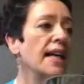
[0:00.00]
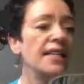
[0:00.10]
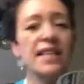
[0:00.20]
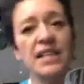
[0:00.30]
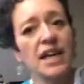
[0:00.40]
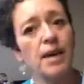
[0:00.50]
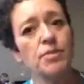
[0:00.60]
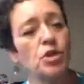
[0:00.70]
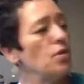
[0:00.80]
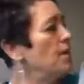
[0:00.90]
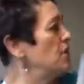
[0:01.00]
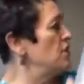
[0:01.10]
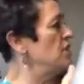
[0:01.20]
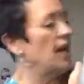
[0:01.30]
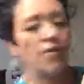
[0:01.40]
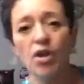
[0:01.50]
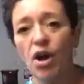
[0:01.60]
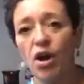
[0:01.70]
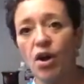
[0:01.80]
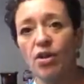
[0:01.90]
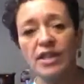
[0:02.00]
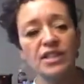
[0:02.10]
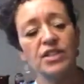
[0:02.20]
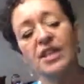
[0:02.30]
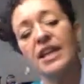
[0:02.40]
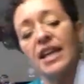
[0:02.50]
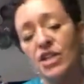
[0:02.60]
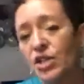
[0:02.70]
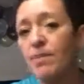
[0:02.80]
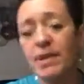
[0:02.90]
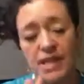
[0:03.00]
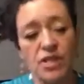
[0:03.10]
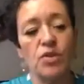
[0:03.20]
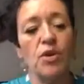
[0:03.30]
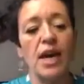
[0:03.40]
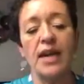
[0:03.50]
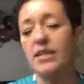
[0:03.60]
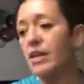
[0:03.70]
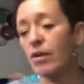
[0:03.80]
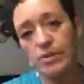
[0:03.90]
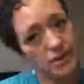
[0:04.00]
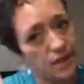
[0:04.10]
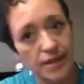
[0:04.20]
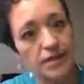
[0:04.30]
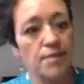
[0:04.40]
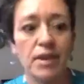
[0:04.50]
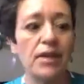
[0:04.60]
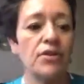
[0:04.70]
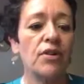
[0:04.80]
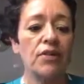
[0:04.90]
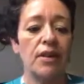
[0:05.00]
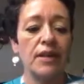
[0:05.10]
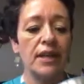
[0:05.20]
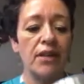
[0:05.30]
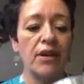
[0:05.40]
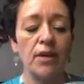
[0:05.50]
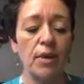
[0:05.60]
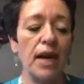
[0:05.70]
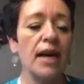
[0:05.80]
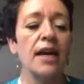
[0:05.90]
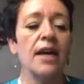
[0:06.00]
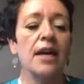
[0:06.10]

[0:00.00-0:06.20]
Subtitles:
It didn't come too much down the hall into the kitchen, but that's okay, because I always had something else going on in here anyway.